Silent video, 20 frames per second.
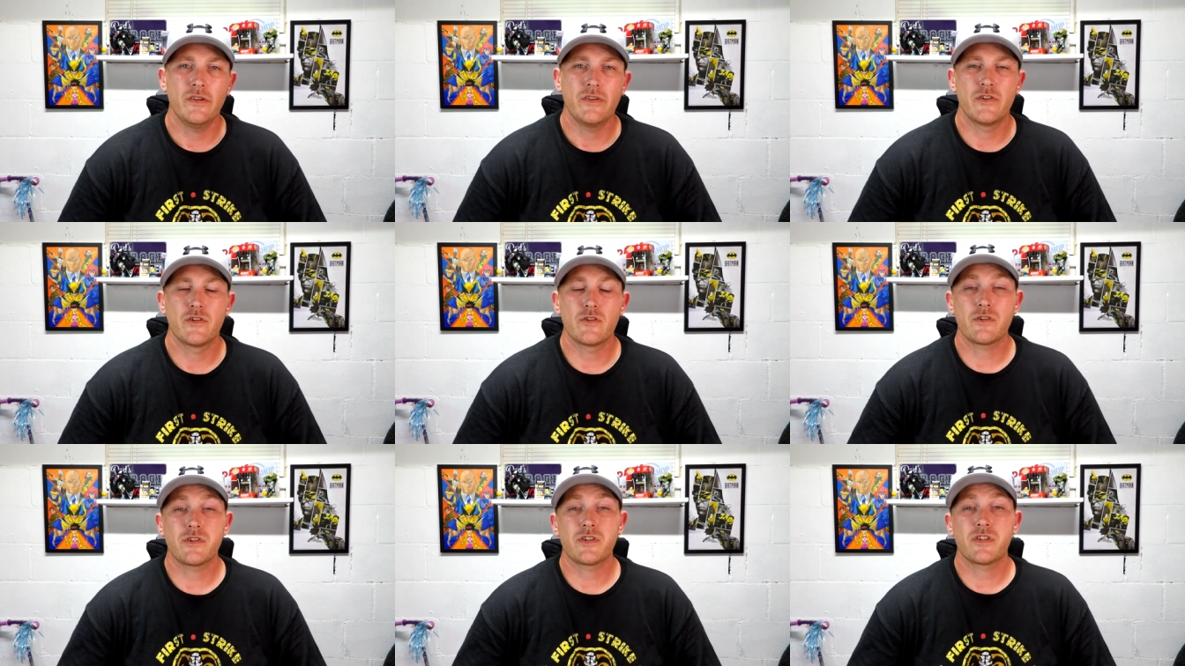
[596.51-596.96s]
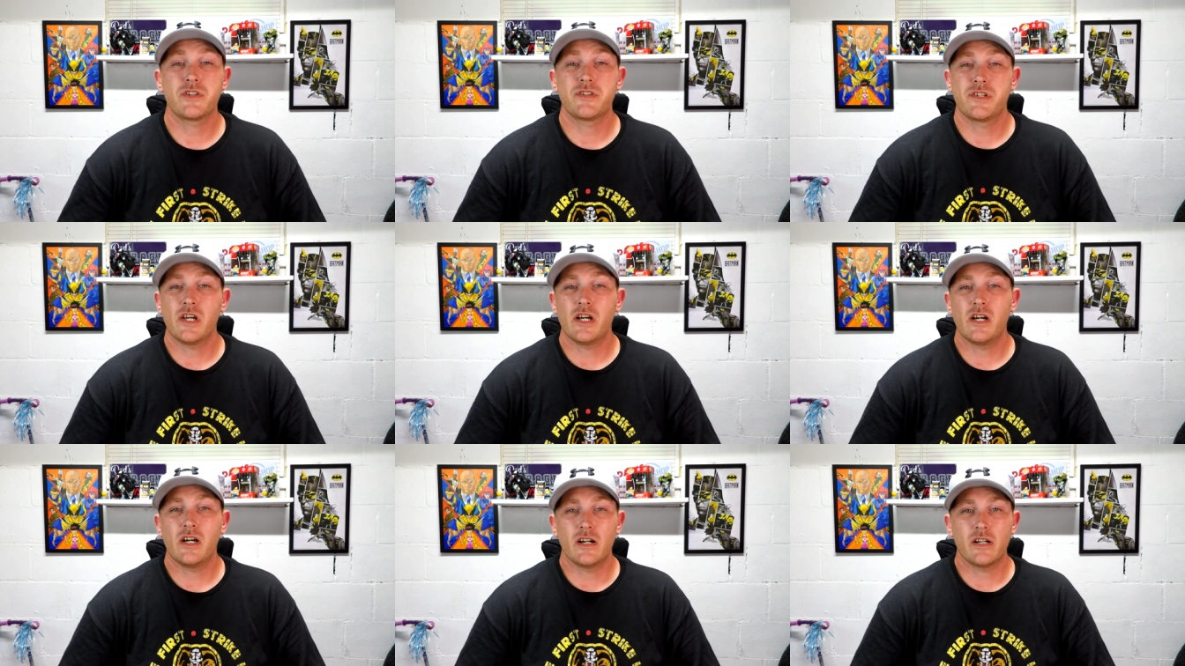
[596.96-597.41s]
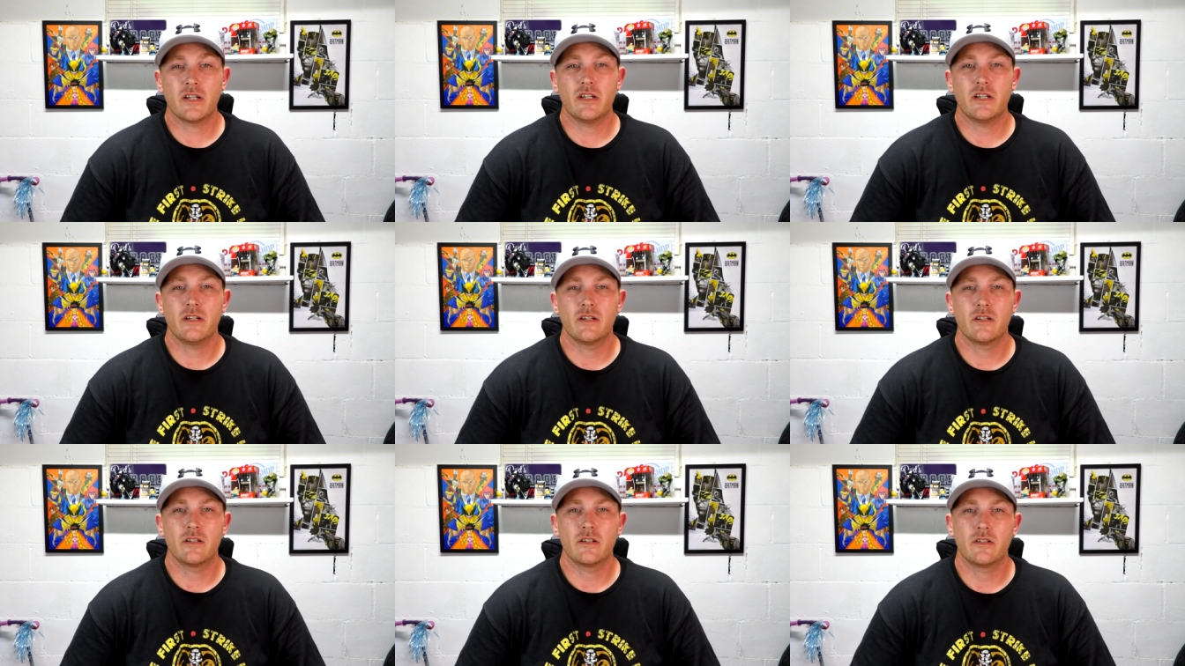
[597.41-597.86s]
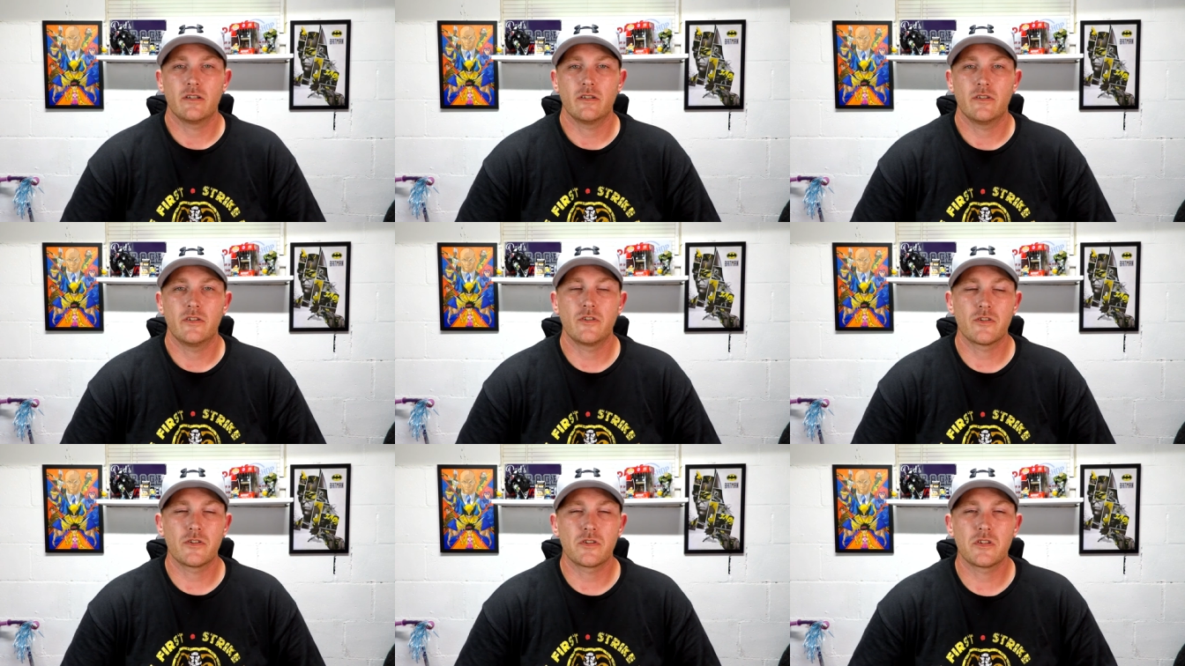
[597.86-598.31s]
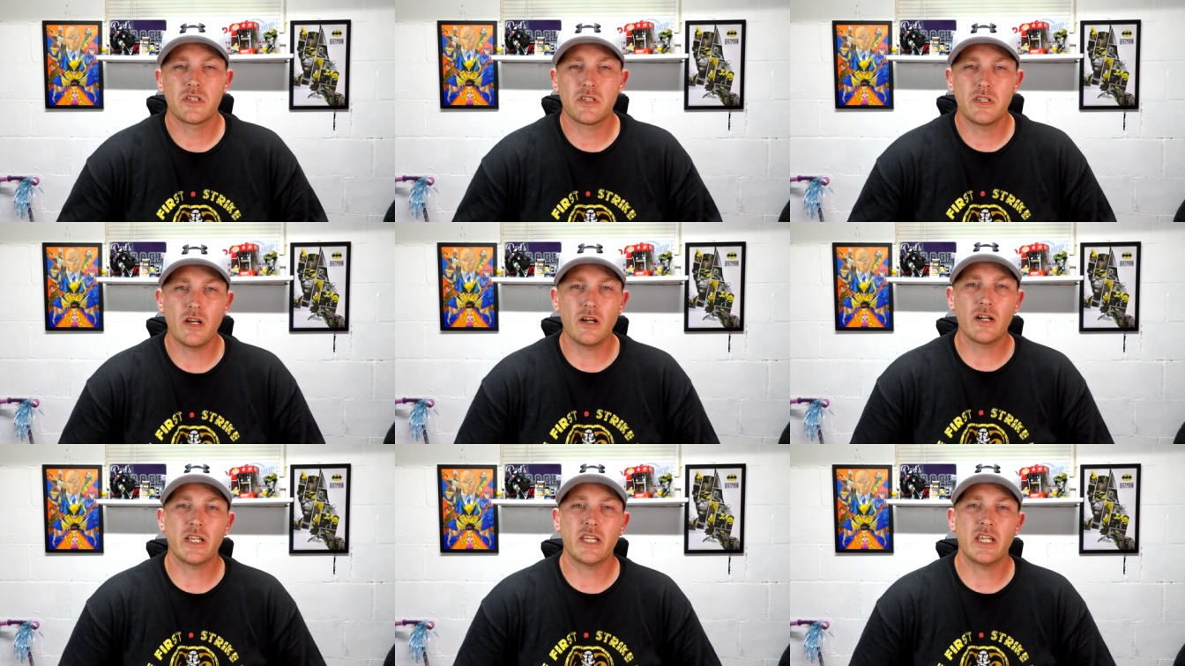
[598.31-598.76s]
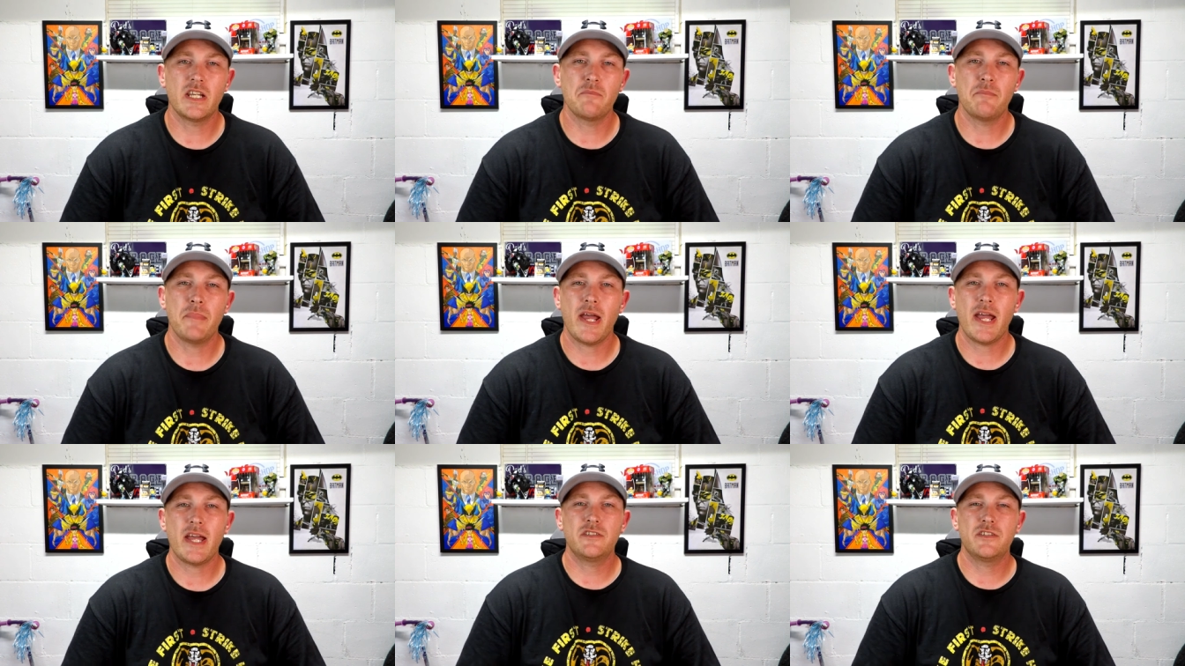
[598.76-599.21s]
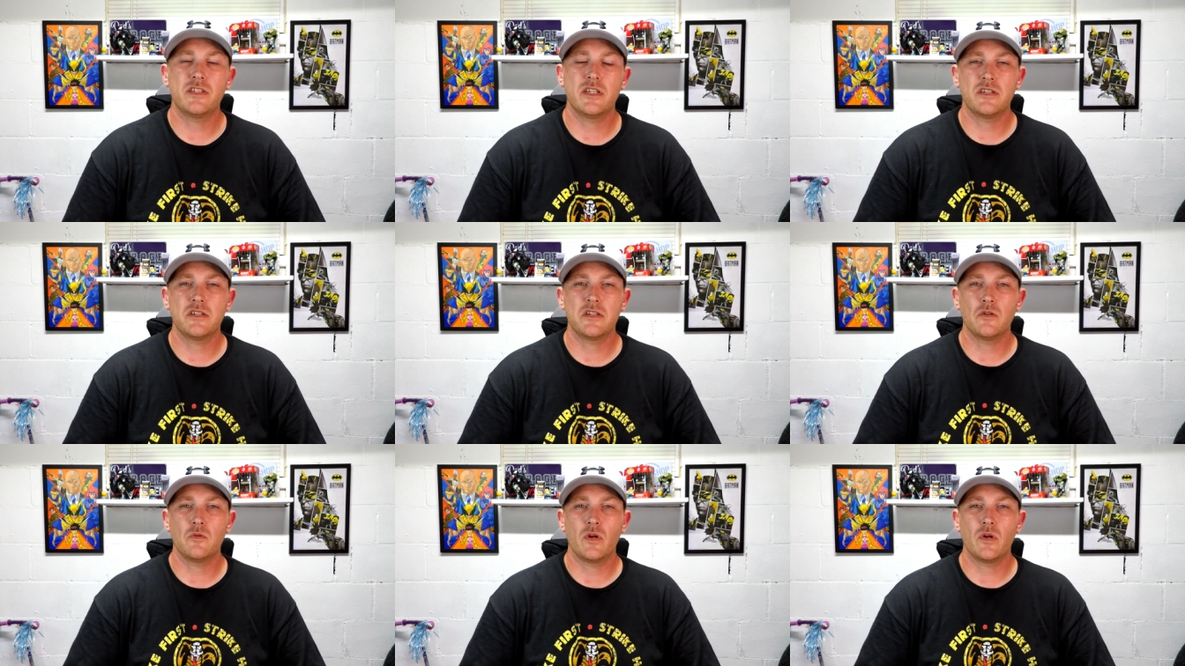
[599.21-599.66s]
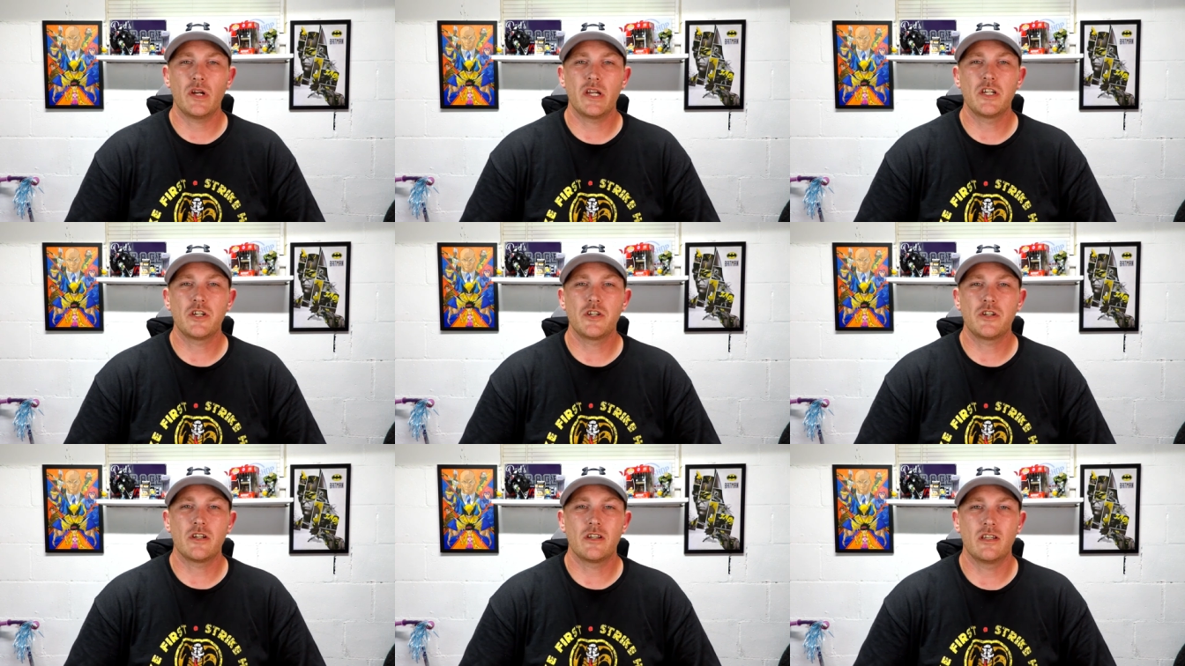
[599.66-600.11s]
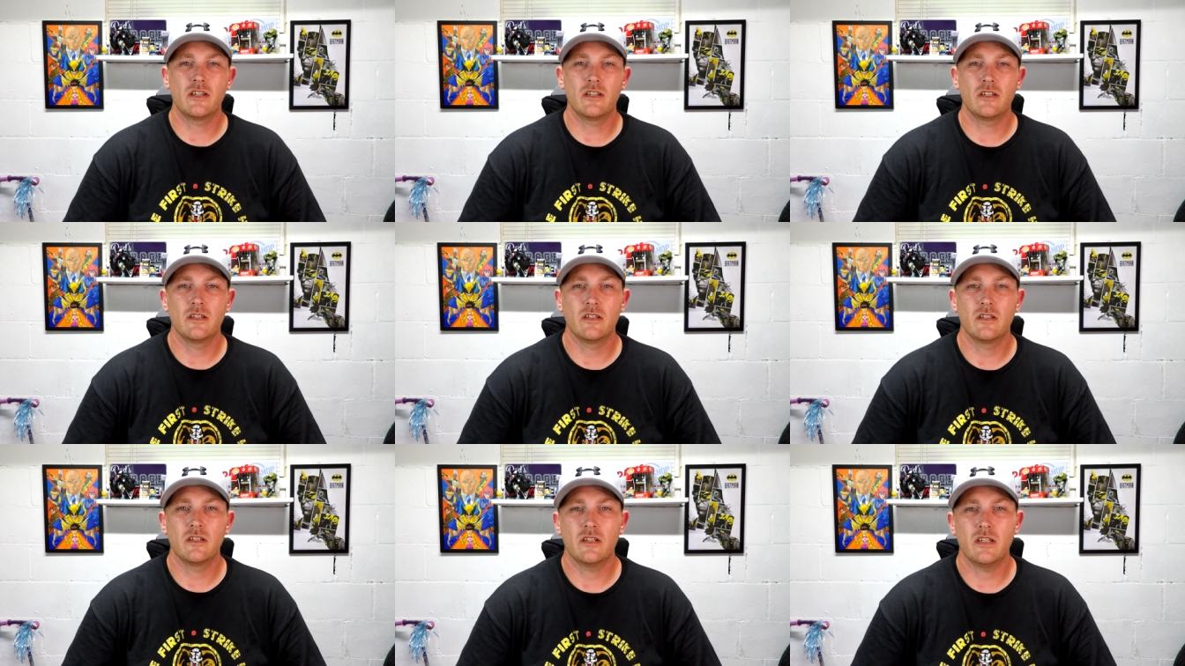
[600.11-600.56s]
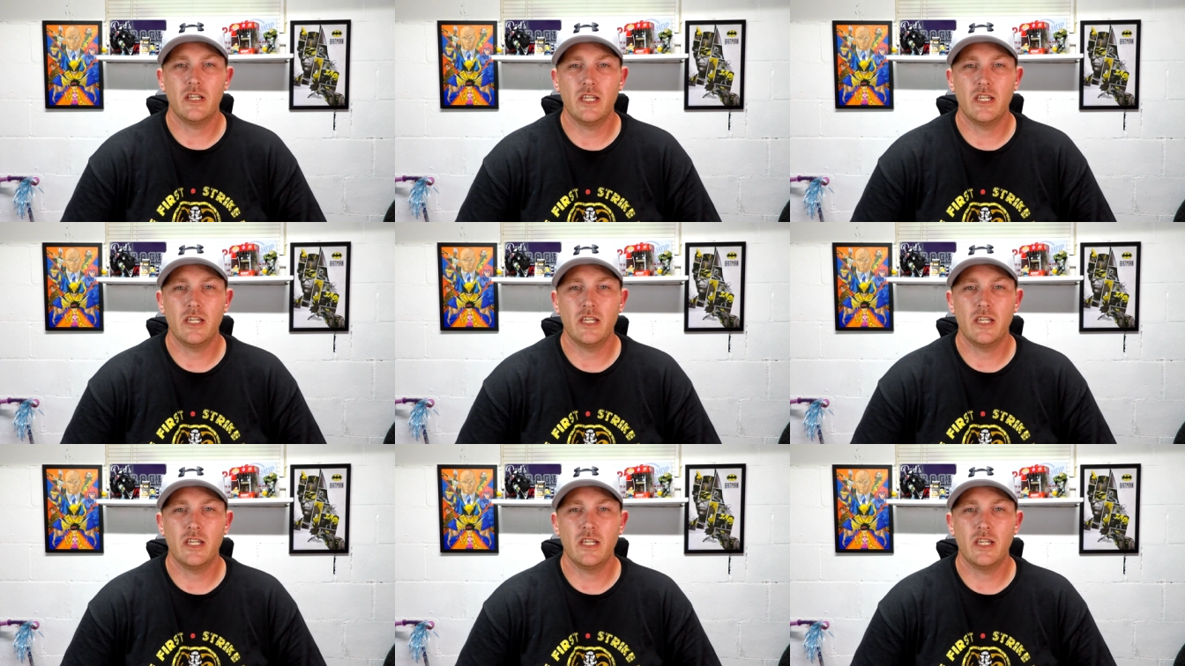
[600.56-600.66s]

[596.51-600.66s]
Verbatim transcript: you're stuck. You're stuck in a bad situation,